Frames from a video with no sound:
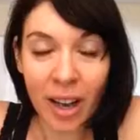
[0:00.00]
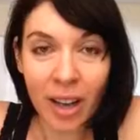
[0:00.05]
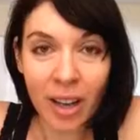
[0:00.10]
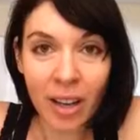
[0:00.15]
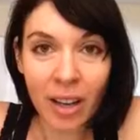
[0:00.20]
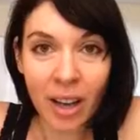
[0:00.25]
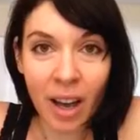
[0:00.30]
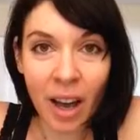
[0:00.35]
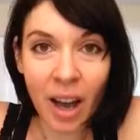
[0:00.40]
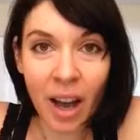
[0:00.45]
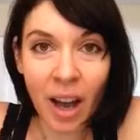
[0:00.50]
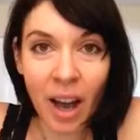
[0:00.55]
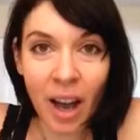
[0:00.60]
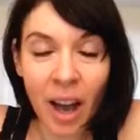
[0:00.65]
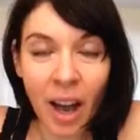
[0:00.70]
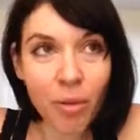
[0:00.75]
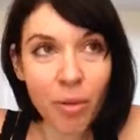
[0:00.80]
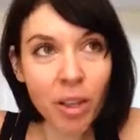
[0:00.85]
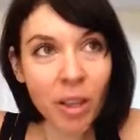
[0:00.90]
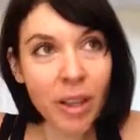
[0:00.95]
and
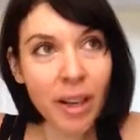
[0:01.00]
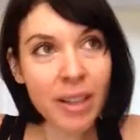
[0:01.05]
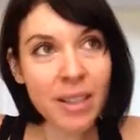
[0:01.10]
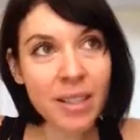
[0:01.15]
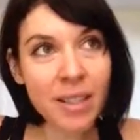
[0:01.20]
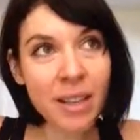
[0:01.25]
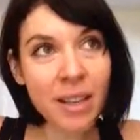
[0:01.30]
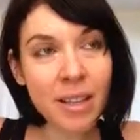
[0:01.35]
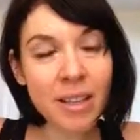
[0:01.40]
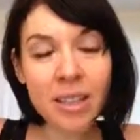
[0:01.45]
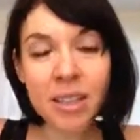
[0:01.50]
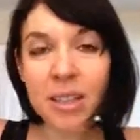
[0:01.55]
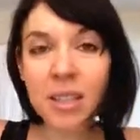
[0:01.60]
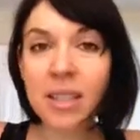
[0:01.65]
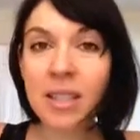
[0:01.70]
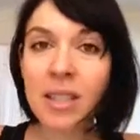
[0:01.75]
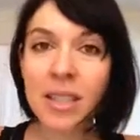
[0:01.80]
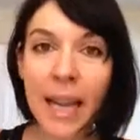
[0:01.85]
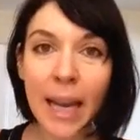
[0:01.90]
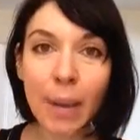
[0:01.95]
I realized it's the
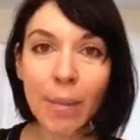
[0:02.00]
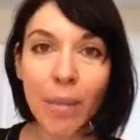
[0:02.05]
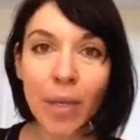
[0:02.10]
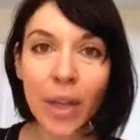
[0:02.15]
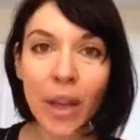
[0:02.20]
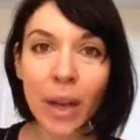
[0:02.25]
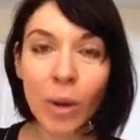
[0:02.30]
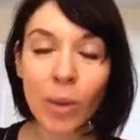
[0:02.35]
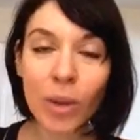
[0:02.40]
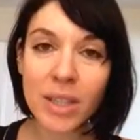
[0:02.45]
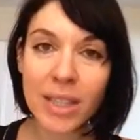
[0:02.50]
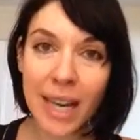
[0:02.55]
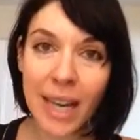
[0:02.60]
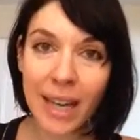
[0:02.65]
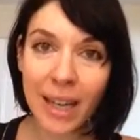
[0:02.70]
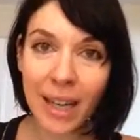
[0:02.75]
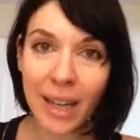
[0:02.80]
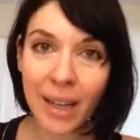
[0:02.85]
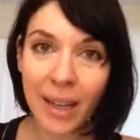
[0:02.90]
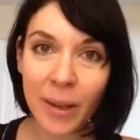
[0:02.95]
same thing with
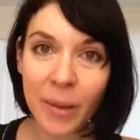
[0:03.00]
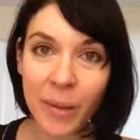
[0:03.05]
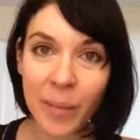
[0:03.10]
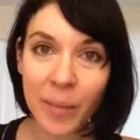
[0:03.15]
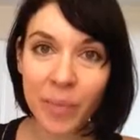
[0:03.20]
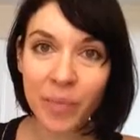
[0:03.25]
dating.